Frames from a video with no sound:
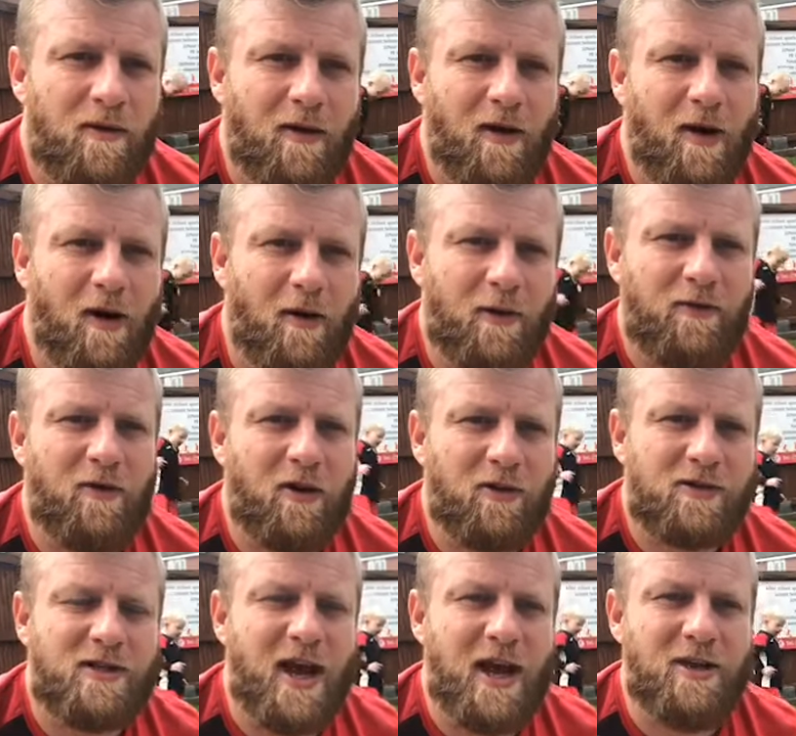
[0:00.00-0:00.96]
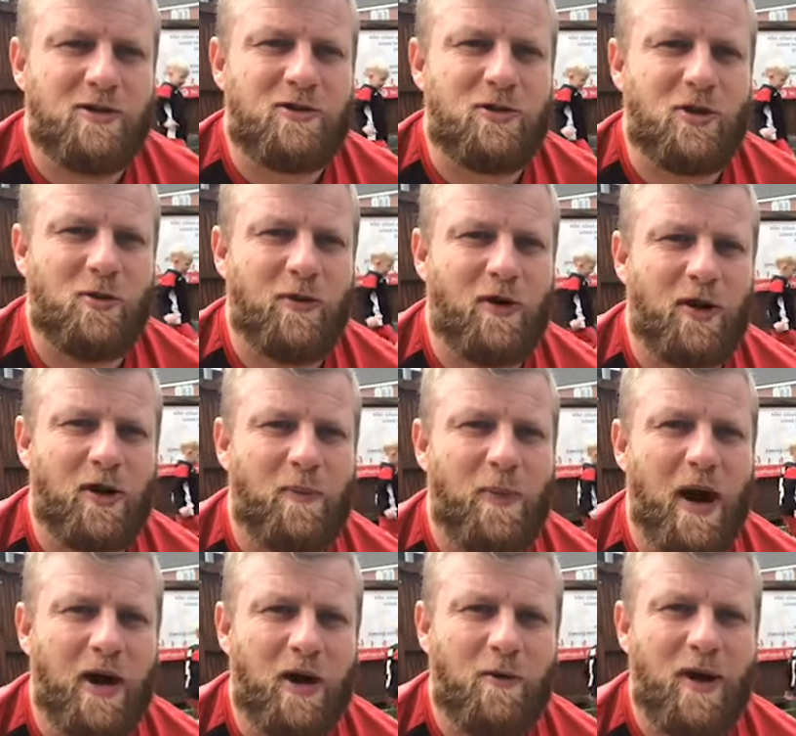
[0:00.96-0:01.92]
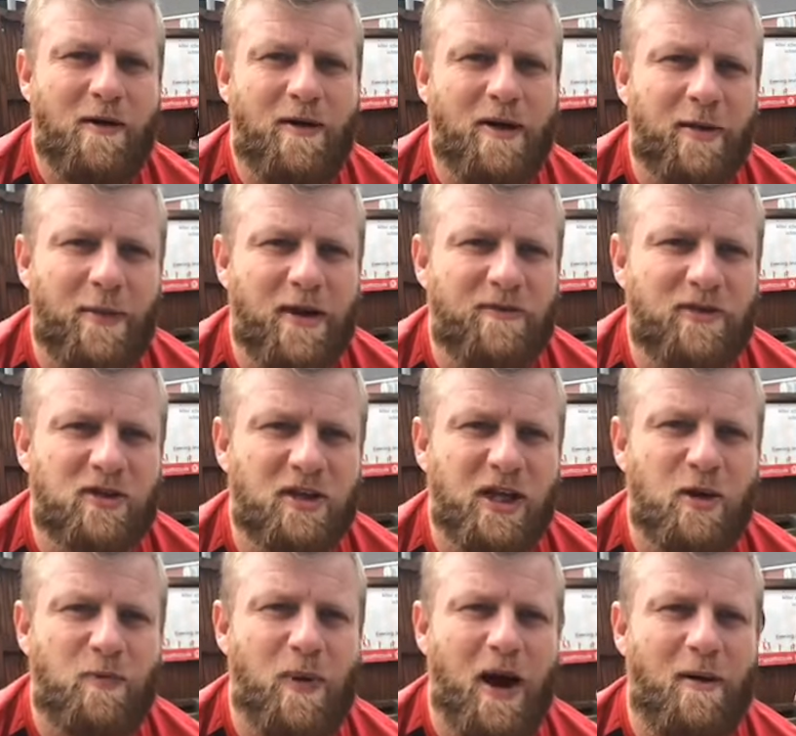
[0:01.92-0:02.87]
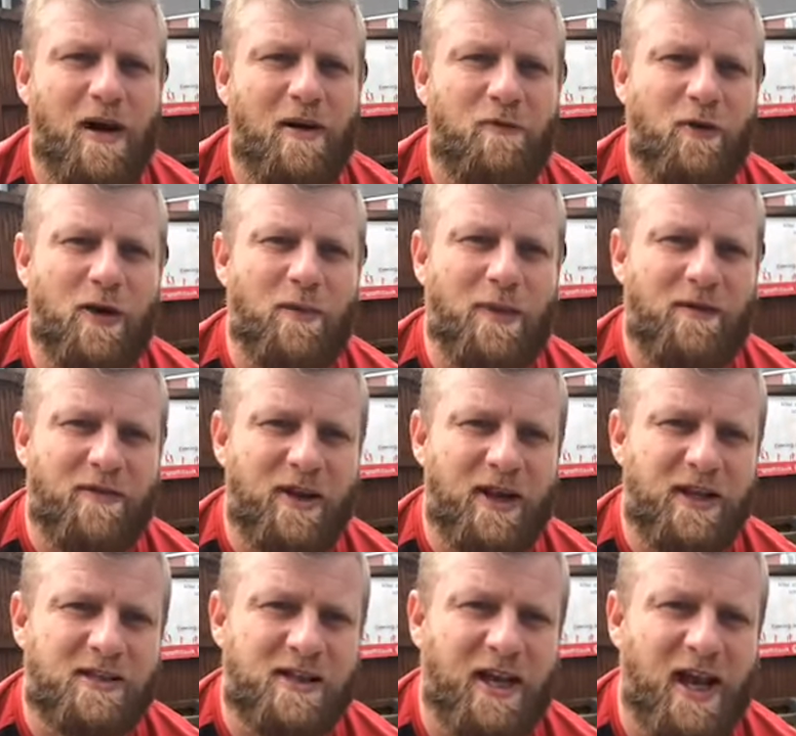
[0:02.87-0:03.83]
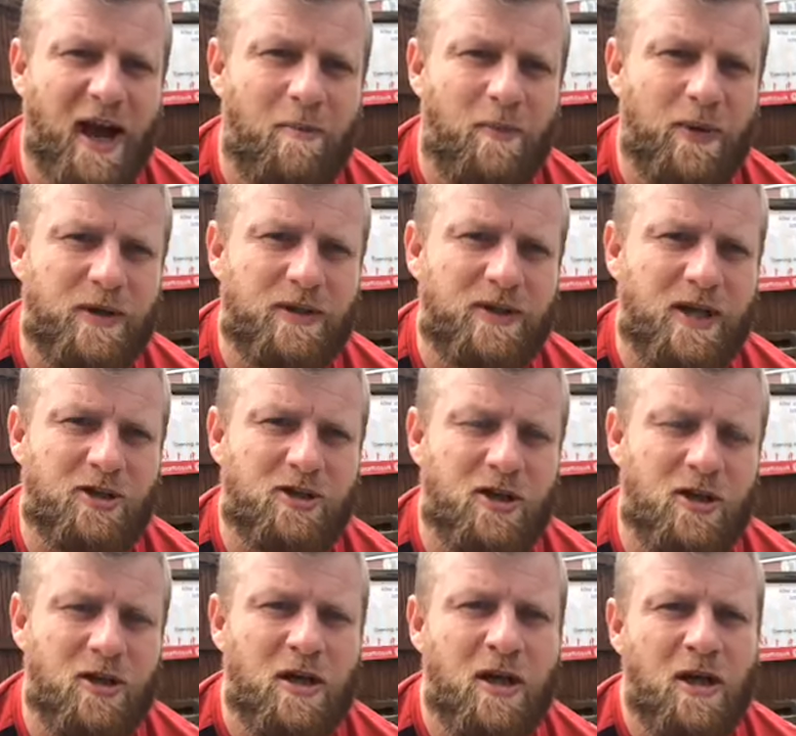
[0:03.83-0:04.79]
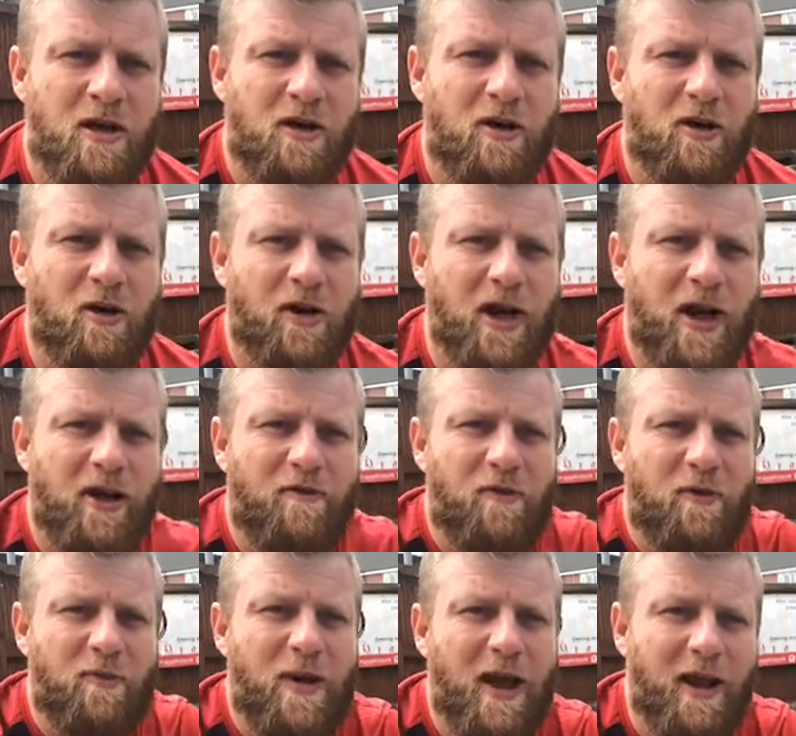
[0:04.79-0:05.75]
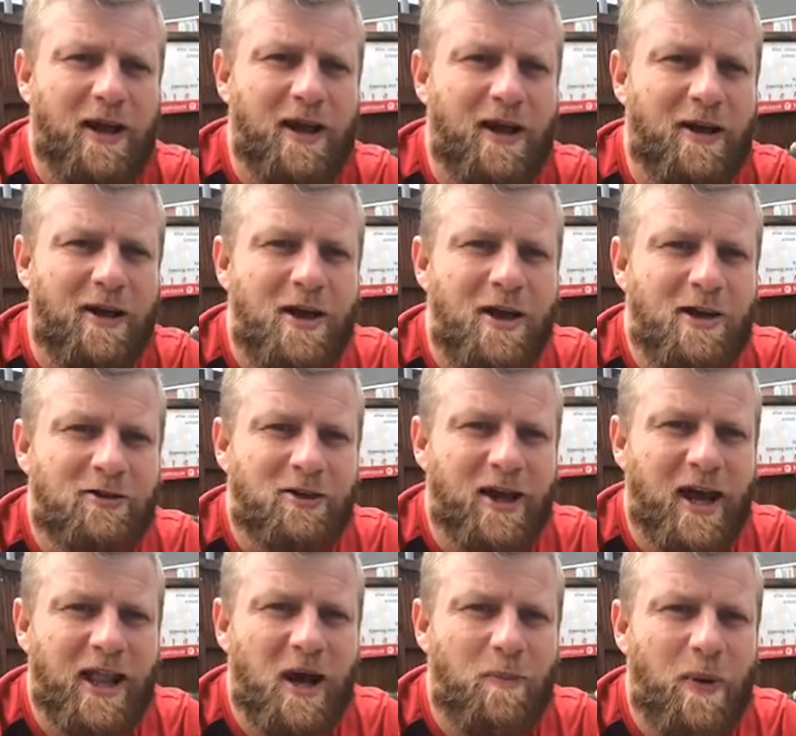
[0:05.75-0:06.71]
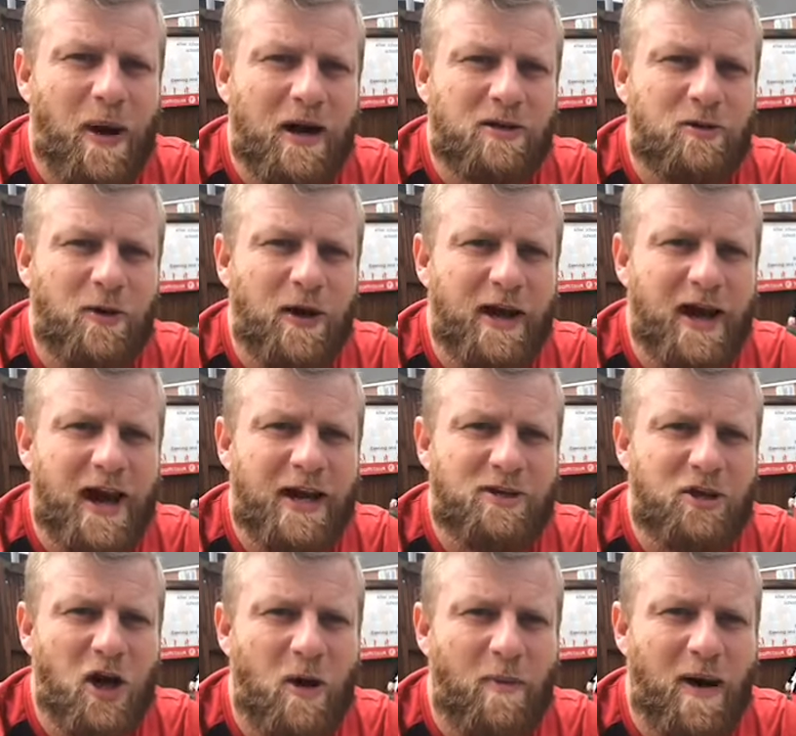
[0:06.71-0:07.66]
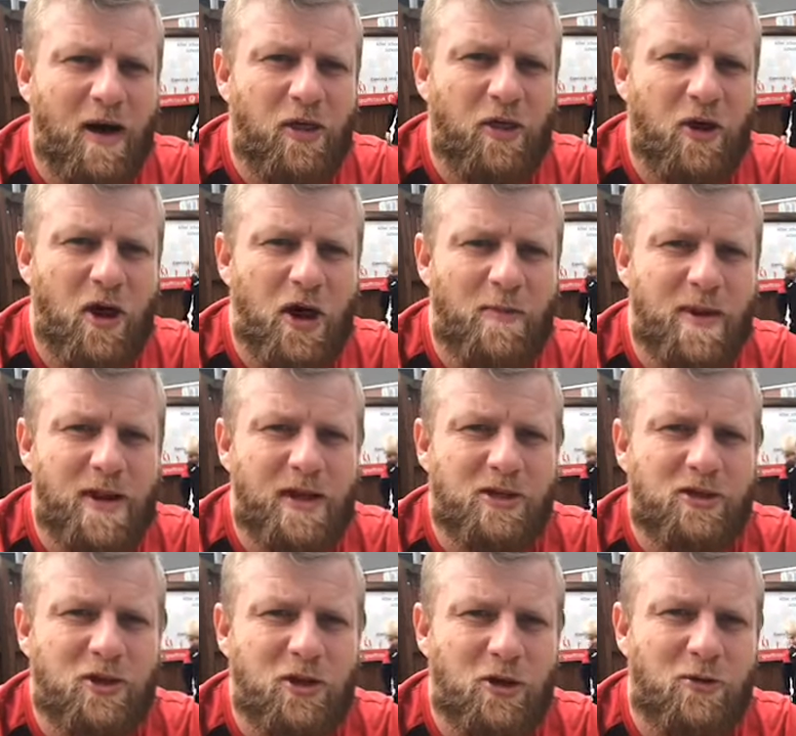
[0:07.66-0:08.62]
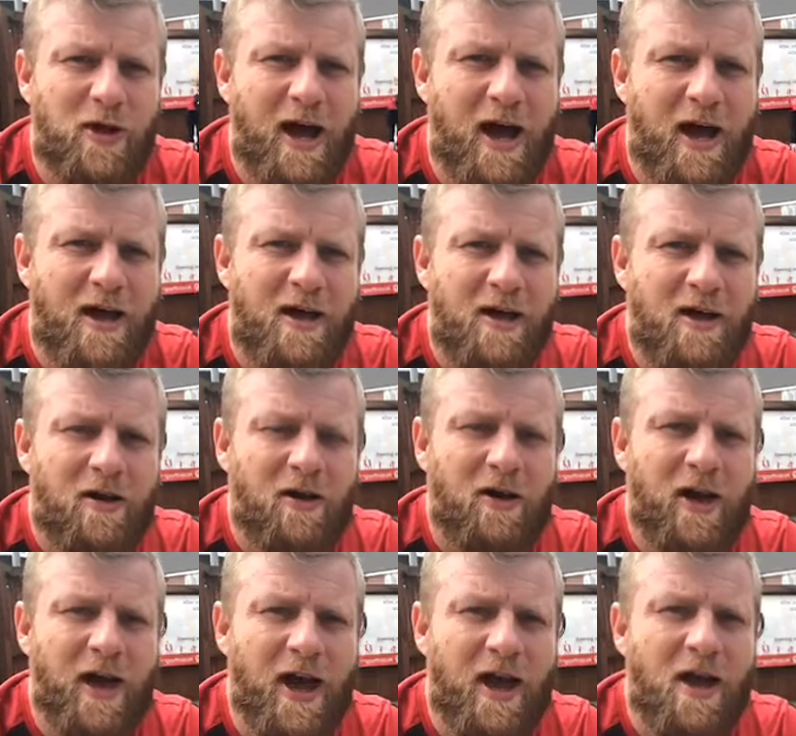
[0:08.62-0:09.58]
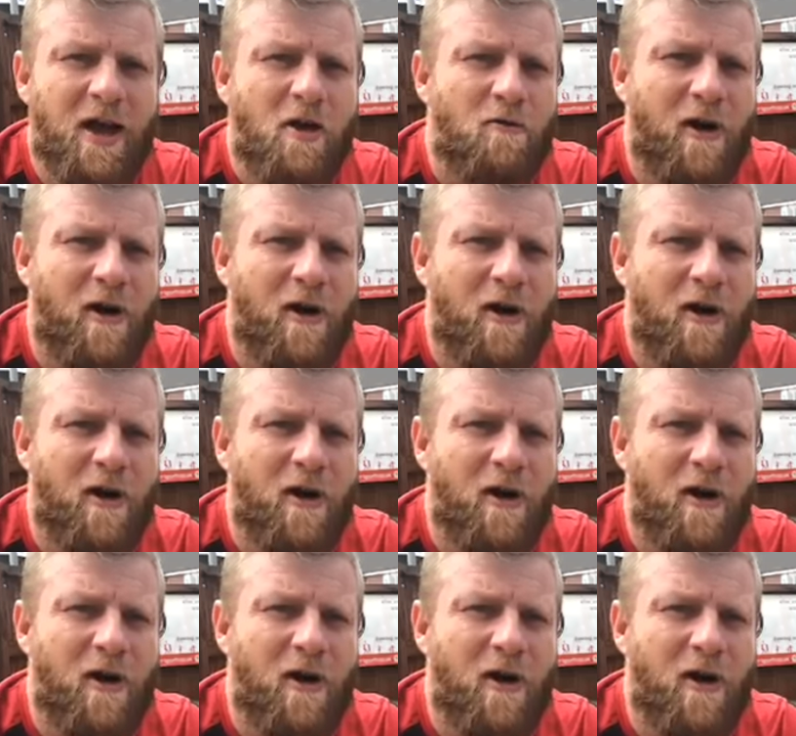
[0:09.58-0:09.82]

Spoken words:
Oh, we've got tents up, we've got to pack away. We had a bit of a sleep out, have we? A bit of an Easter camping session, okay, from Elliot. So get that packed away, guys. You've got about 30 minutes to do that, okay?